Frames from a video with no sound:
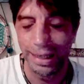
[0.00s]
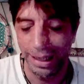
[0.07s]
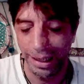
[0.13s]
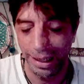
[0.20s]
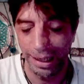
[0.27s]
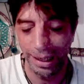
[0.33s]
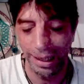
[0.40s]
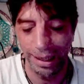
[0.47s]

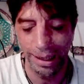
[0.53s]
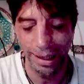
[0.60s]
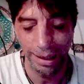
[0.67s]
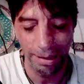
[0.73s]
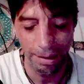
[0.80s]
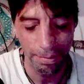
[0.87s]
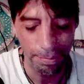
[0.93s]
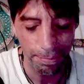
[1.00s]

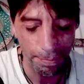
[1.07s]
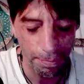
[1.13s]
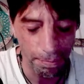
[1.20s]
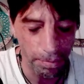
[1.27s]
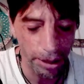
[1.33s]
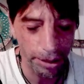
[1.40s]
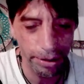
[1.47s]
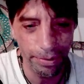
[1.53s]
Um,
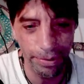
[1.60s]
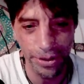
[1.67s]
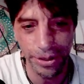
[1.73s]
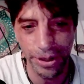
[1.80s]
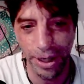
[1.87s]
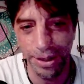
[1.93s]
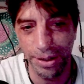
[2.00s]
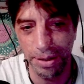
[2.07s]
Mercury,
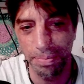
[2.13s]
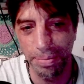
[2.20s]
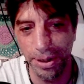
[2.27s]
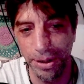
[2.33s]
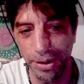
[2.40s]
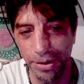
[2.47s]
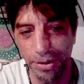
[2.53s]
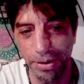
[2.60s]
since
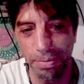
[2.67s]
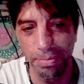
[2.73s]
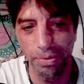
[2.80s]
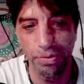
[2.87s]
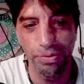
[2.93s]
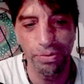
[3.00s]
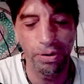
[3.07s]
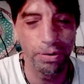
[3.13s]
begins to
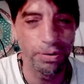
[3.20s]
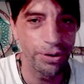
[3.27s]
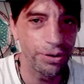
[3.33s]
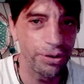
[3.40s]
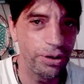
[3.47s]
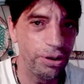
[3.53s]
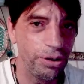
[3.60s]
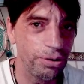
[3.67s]
move forward,
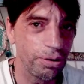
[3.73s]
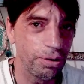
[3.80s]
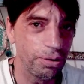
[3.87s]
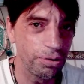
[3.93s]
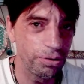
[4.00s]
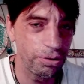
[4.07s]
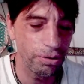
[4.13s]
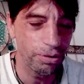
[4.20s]
he's
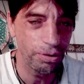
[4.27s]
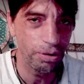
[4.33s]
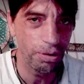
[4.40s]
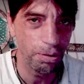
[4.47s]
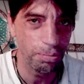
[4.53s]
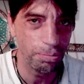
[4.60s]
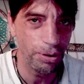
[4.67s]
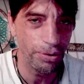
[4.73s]
also
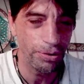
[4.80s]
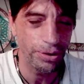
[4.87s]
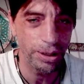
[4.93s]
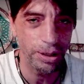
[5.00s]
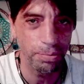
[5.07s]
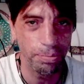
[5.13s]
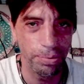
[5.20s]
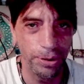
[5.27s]

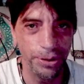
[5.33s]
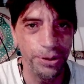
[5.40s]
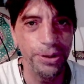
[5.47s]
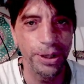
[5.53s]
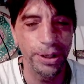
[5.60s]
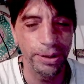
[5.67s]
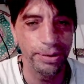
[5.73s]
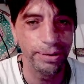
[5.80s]
opposing
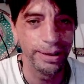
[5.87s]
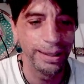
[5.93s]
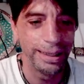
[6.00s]
Pluto.